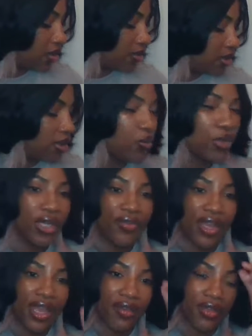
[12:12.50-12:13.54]
somewhat of a
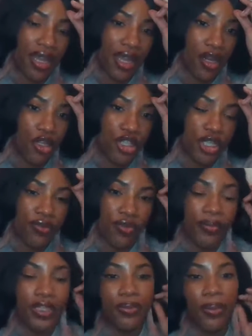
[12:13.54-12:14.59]
heavy energy from
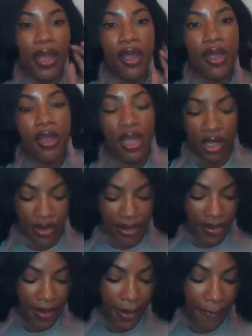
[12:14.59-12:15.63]
this pile
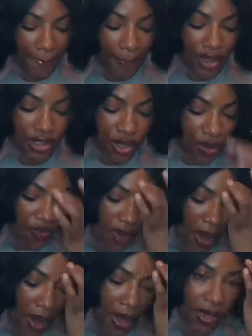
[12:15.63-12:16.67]
so
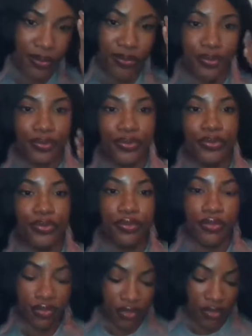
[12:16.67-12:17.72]
far.
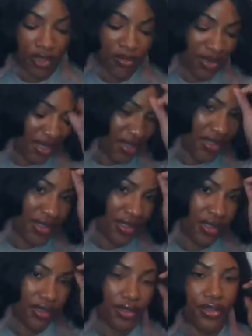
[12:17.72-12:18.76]
My
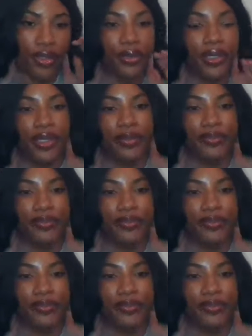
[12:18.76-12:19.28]
goodness. Okay.